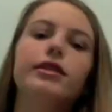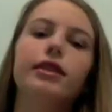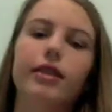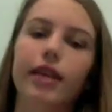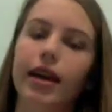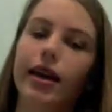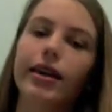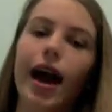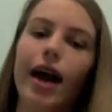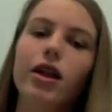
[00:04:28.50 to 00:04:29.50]
thing, yeah.
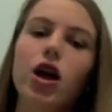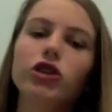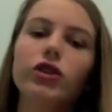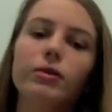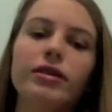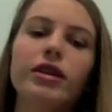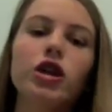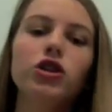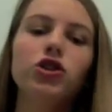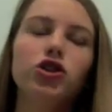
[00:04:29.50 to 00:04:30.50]
So anyways,
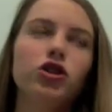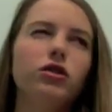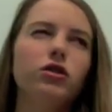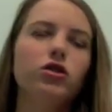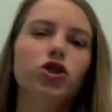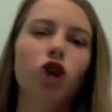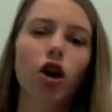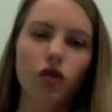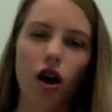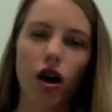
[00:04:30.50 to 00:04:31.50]
John
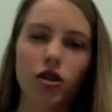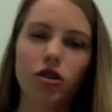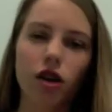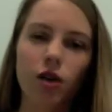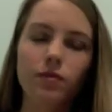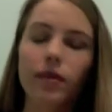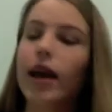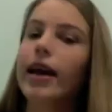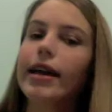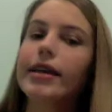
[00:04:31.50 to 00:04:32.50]
Orozco,
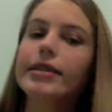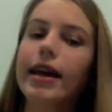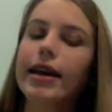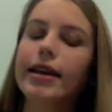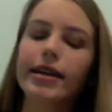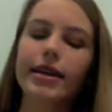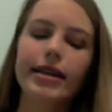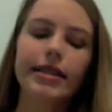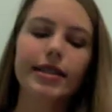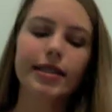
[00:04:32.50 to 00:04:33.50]
he
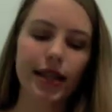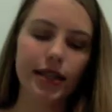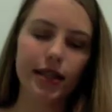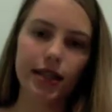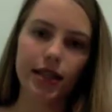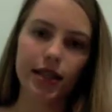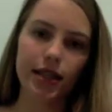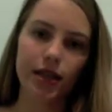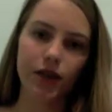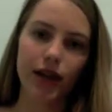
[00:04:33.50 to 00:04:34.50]
sits
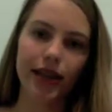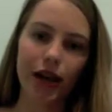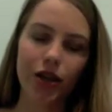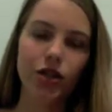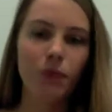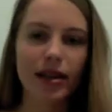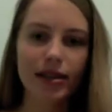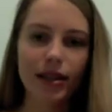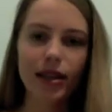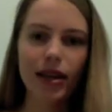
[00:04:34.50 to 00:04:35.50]
right there. So
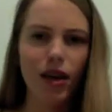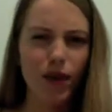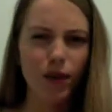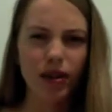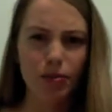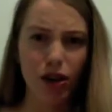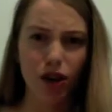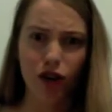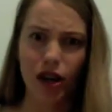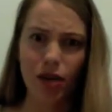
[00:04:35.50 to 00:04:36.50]
basically, if I wanted to be a
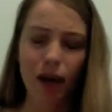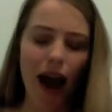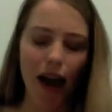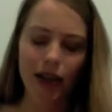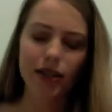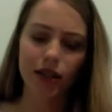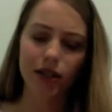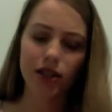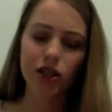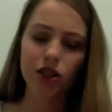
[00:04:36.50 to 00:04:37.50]
creep, I could
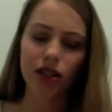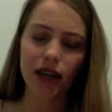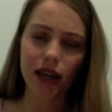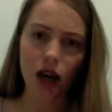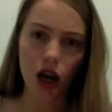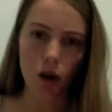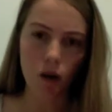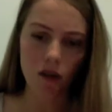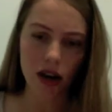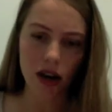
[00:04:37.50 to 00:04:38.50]
seriously just go
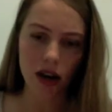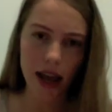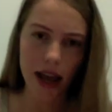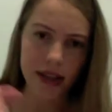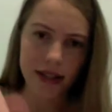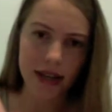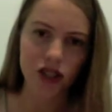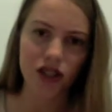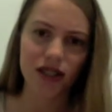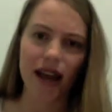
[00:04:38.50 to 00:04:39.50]
over and touch his
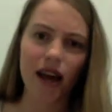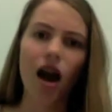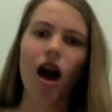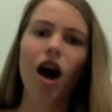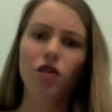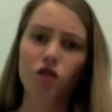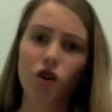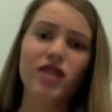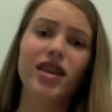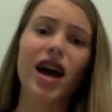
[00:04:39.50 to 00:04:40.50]
head. Of
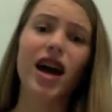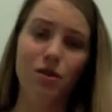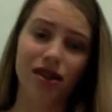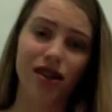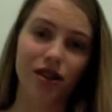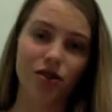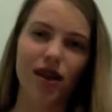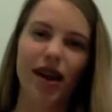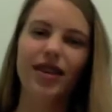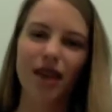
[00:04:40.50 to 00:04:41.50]
course, I wasn't going to do that
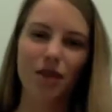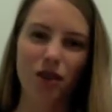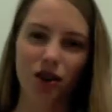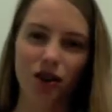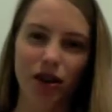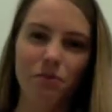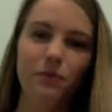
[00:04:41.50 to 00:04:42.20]
because I'm not a creep.